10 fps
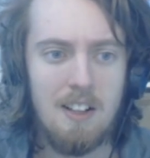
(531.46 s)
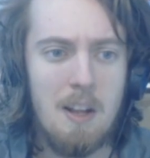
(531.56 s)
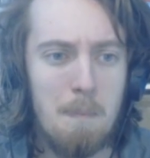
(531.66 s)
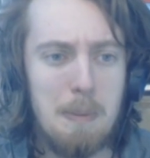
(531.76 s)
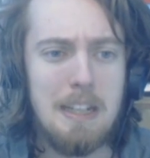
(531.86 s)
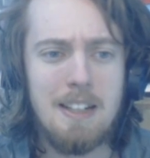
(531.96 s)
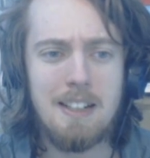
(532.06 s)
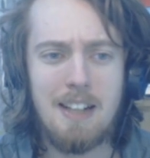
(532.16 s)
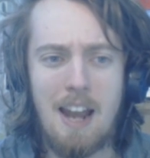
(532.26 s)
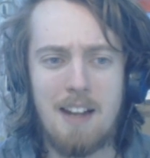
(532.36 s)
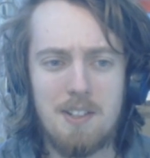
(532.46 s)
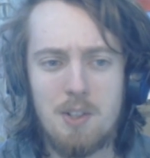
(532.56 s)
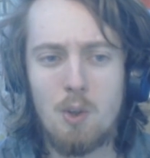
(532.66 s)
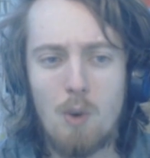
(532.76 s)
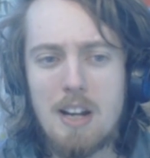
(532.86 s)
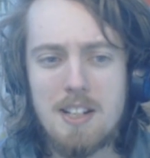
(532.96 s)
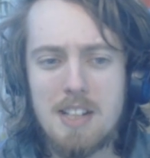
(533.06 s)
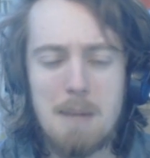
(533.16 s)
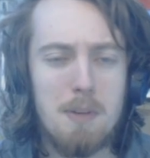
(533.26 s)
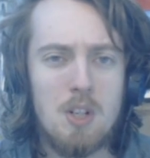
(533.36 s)
Being cats, Great
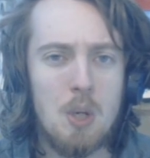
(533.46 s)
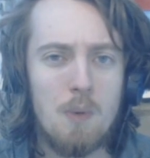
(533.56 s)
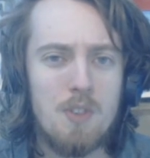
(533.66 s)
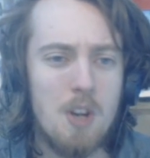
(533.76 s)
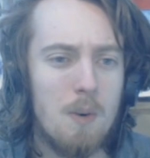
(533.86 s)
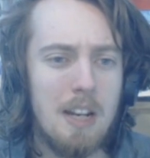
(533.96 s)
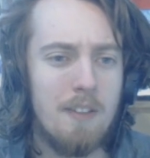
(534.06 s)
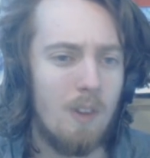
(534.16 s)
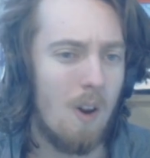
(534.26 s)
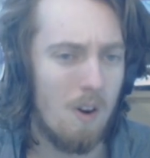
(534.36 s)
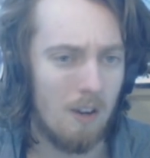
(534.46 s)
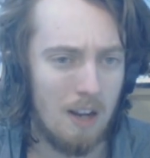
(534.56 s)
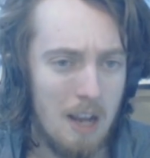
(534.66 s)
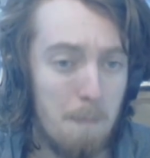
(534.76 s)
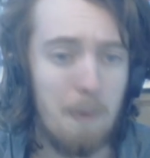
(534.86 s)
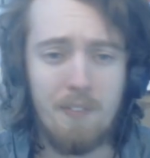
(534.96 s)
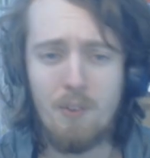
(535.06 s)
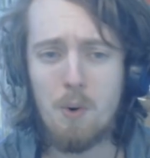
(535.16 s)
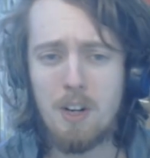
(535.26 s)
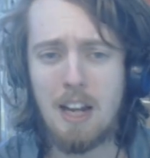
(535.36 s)
Sabertooths don't live long, but
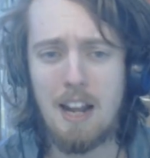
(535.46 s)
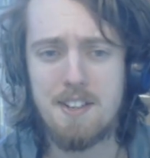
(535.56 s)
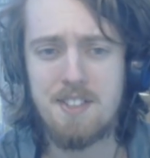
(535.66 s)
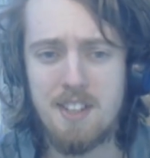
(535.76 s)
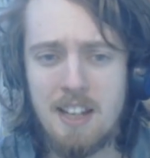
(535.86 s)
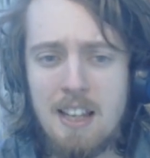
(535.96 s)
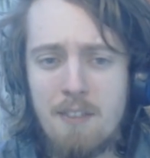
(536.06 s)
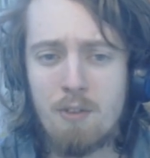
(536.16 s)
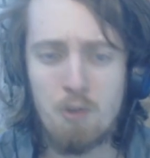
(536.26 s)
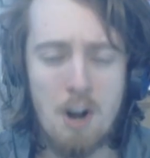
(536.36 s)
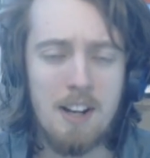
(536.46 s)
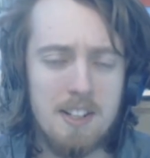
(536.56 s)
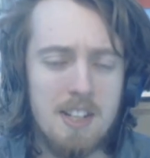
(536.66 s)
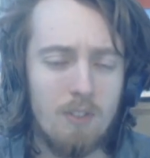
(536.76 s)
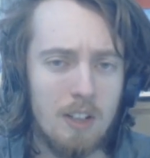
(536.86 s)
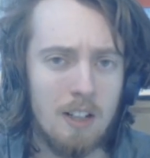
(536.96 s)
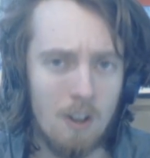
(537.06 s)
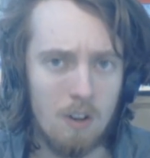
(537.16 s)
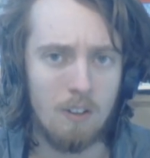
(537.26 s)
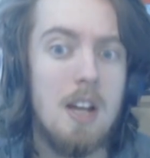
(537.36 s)
for cats, they live relatively
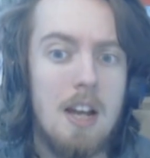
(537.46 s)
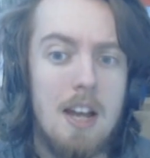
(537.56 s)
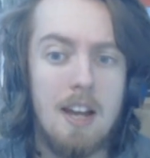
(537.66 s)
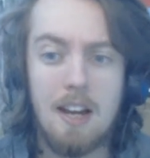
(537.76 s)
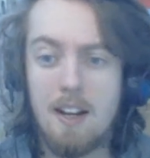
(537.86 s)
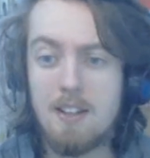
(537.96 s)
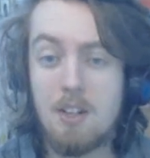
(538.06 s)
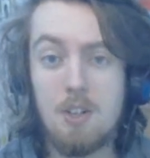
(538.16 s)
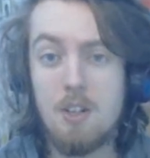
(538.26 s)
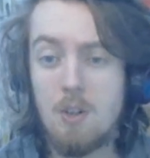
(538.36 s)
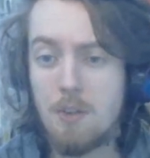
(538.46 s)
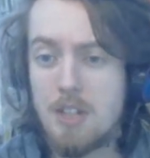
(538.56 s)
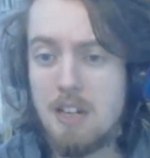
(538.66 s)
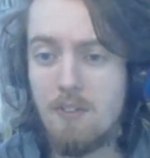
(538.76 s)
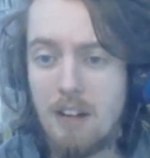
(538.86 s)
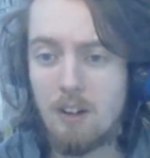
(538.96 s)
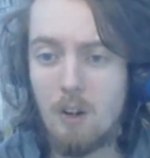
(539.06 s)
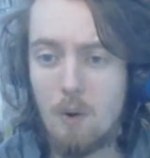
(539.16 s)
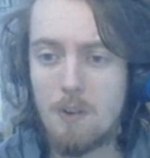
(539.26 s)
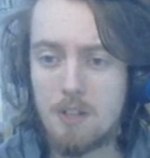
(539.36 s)
long. In addition, your teeth and
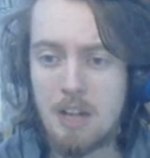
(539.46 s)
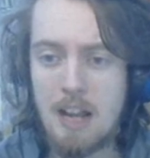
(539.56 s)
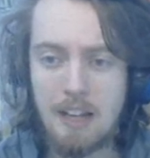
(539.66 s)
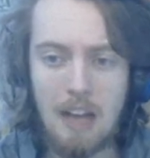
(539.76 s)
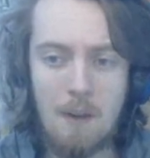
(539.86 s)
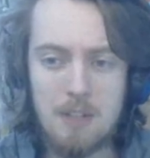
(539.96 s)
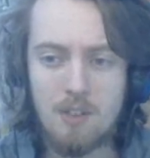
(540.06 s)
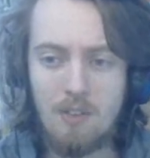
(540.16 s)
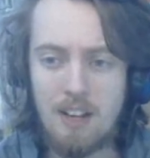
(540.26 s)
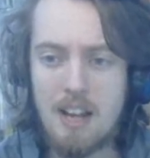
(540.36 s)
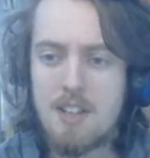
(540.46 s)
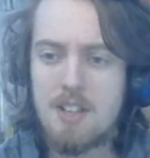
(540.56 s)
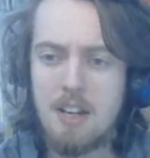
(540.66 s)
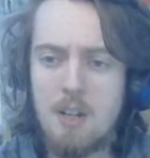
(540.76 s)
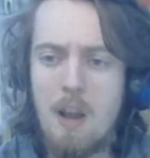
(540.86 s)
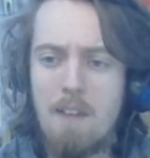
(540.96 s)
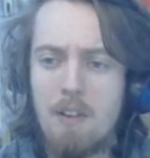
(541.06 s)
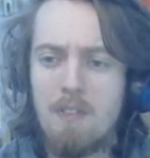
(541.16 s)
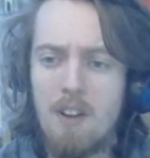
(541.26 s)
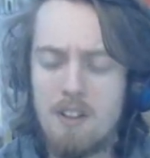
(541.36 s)
claws count as finesse, and you have
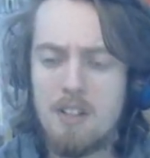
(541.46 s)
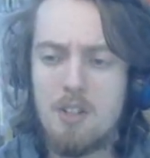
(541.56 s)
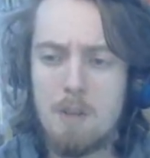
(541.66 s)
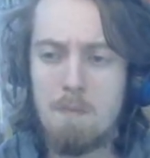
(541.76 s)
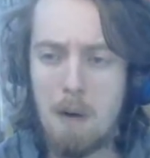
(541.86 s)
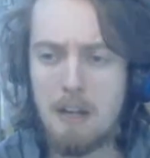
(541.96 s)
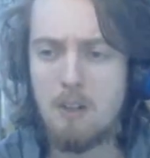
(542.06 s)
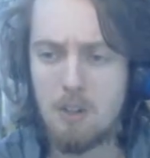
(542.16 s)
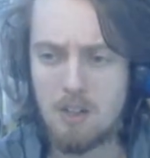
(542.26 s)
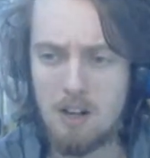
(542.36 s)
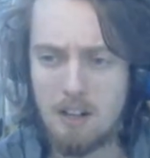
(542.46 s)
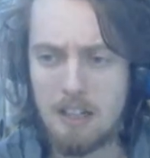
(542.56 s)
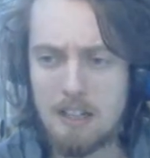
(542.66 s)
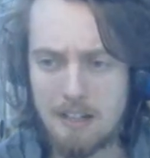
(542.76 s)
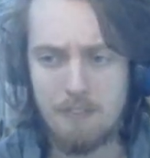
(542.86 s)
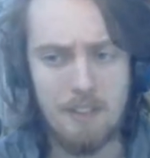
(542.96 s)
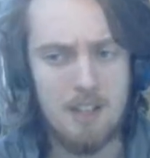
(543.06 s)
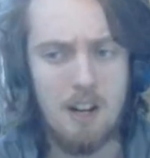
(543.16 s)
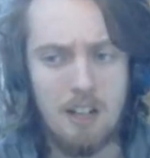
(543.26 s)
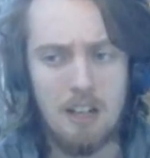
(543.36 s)
advantage to bite your target if the
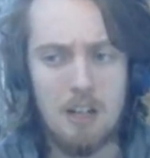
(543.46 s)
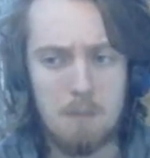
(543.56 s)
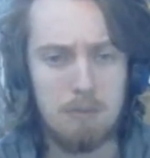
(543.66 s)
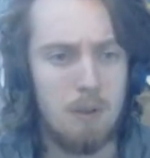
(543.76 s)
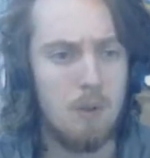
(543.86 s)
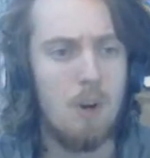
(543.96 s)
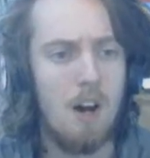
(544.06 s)
target is prone or